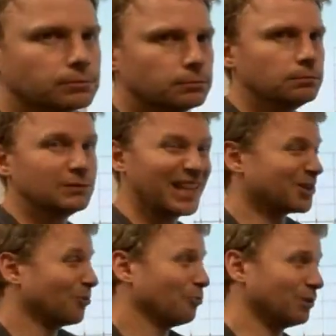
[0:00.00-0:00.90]
That's a
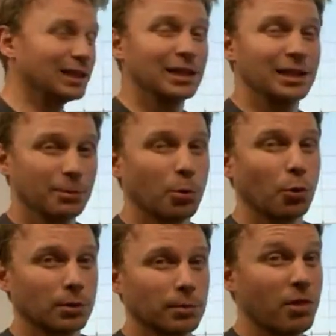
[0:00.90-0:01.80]
really
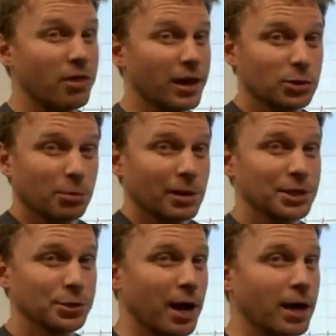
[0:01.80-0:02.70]
important thing, so I'm glad
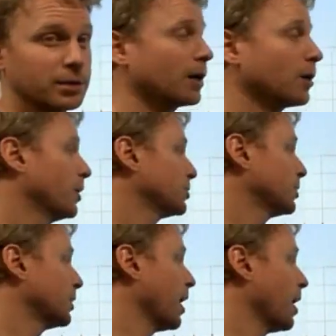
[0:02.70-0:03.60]
you asked that question.
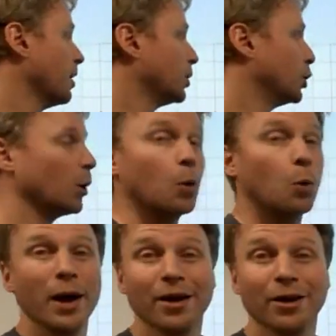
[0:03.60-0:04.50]
Yeah, knowing
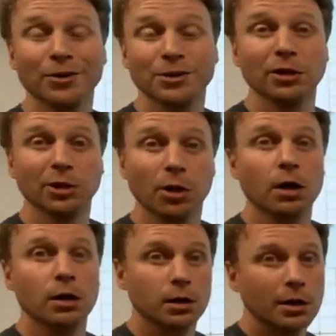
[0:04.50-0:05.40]
where to look
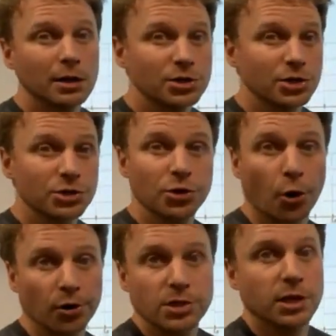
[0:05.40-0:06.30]
to start
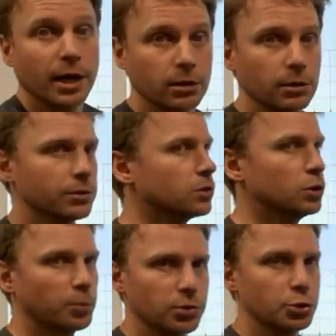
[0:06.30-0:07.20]
a cycle,
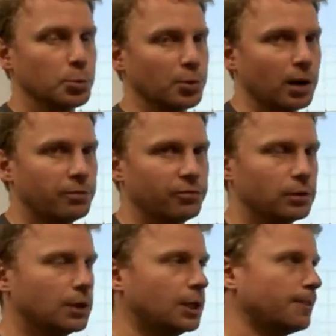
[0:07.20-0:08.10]
super, super helpful,
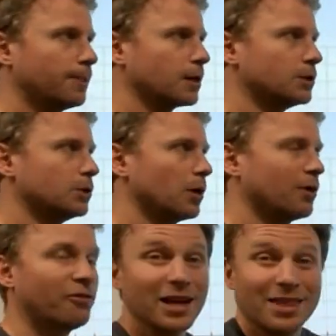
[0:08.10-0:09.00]
because you want to
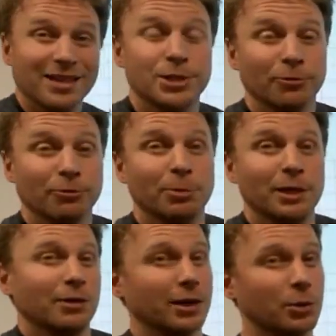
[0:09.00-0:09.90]
find that C over B,
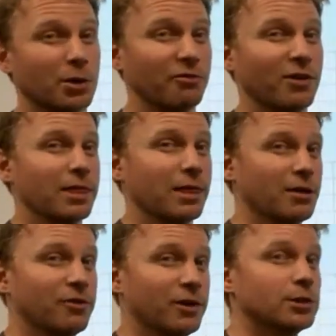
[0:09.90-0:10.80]
right? You want to find that
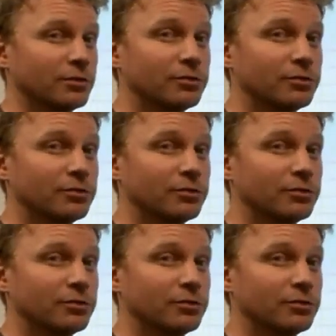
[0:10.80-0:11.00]
phase shift.